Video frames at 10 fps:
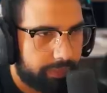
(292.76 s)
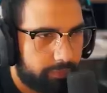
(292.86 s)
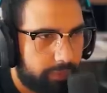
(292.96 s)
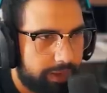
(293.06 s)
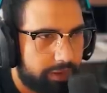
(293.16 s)

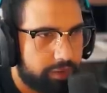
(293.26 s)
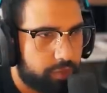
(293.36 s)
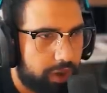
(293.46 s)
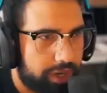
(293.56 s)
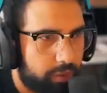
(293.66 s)
Why are you
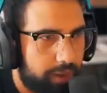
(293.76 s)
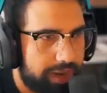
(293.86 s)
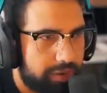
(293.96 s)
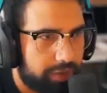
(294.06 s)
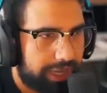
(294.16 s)
running
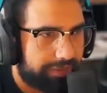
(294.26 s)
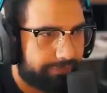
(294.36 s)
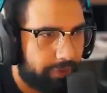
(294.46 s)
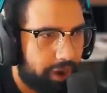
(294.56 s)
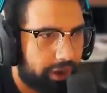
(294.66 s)
away? You look like a
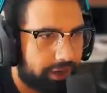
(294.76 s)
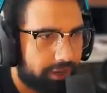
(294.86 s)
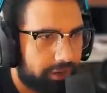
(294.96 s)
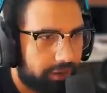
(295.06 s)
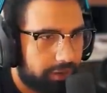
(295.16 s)
frog.
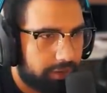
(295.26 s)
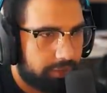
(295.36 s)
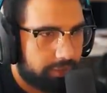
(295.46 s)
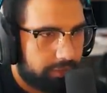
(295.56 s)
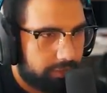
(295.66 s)

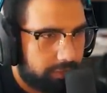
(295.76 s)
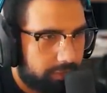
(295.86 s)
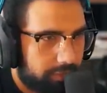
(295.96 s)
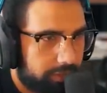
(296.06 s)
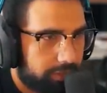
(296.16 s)

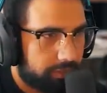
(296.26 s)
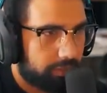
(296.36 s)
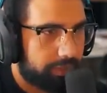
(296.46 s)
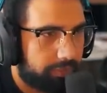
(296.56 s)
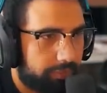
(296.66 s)

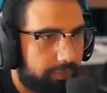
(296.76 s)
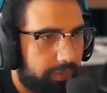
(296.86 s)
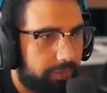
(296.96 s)
Oh,